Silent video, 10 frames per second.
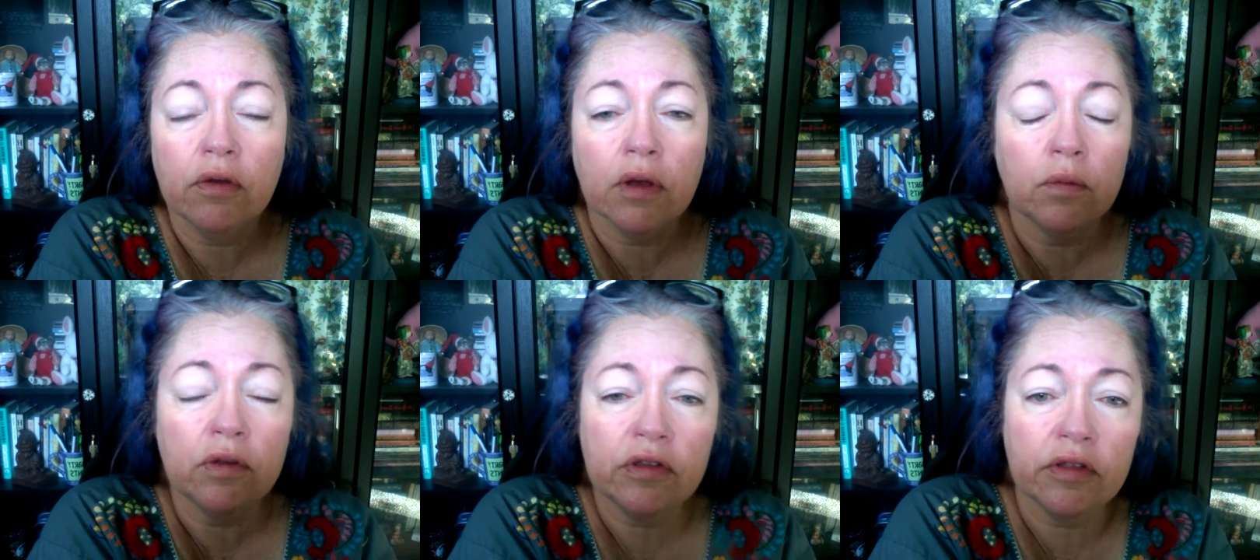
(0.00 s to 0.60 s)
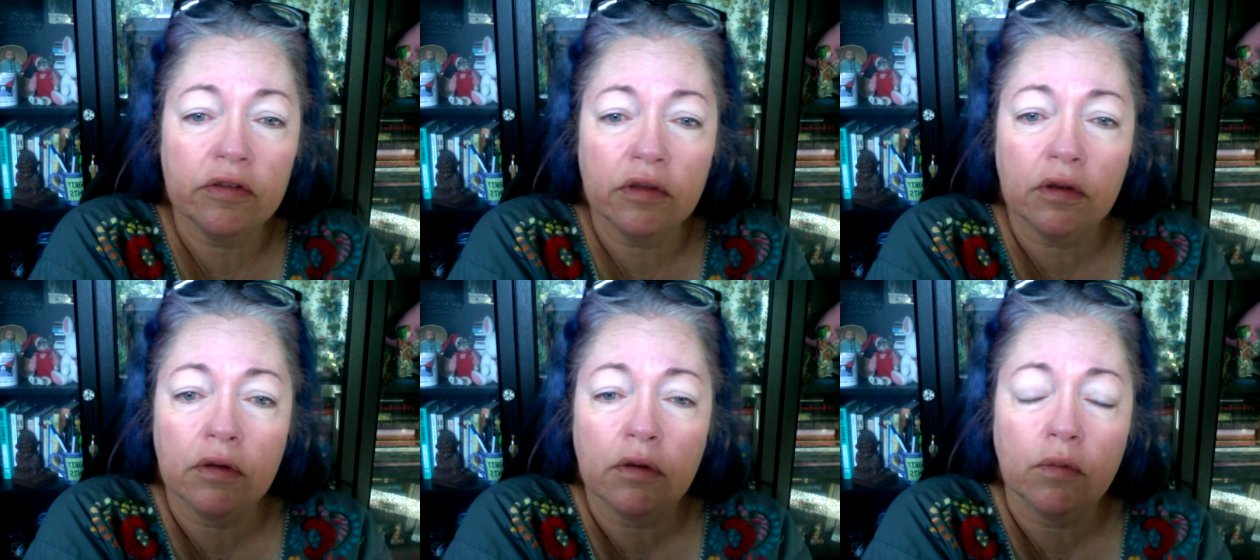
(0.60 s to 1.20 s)
and we see this
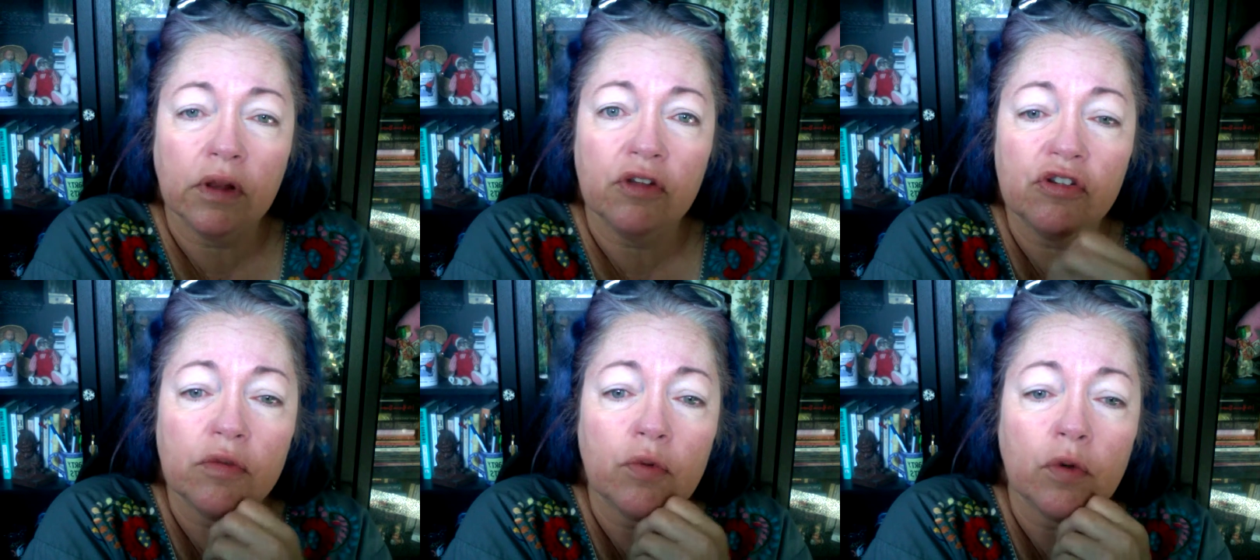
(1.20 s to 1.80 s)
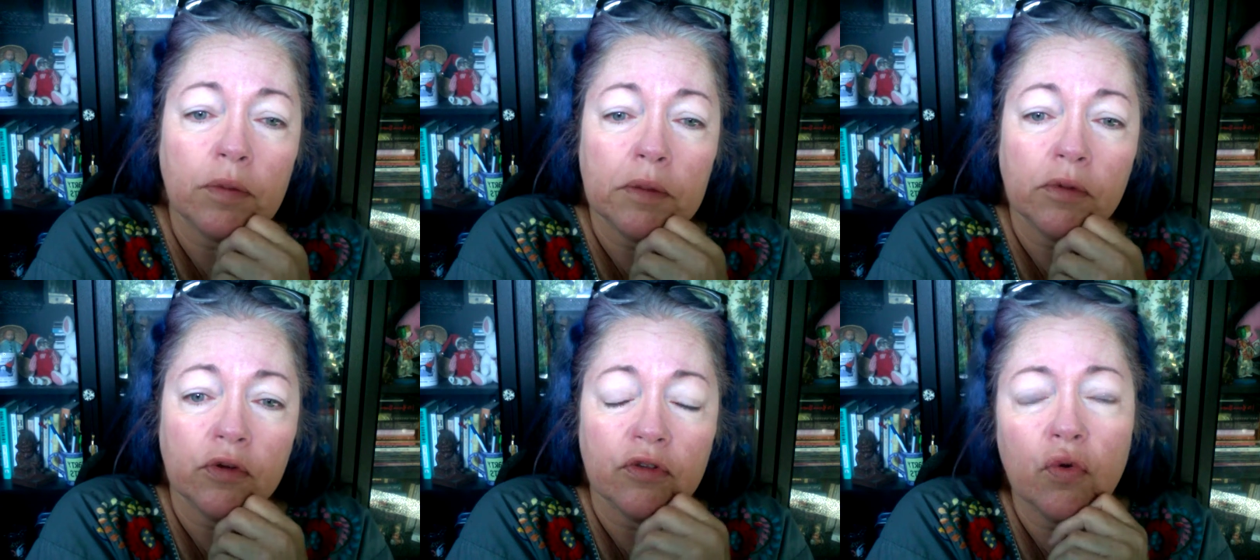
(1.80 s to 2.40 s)
in relationships where
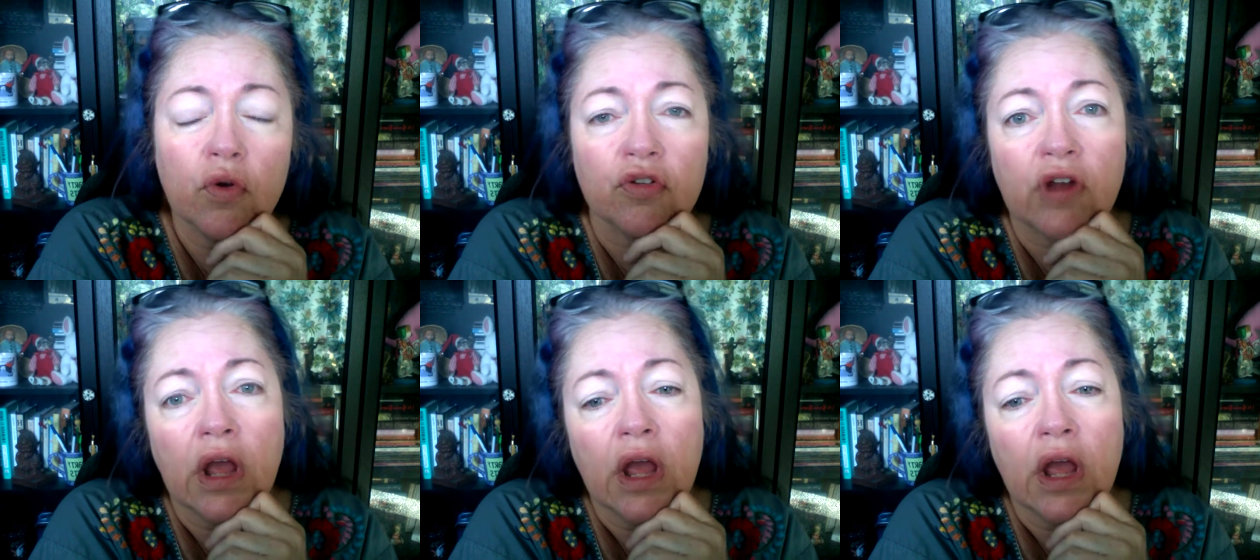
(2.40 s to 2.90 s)
people are divorced.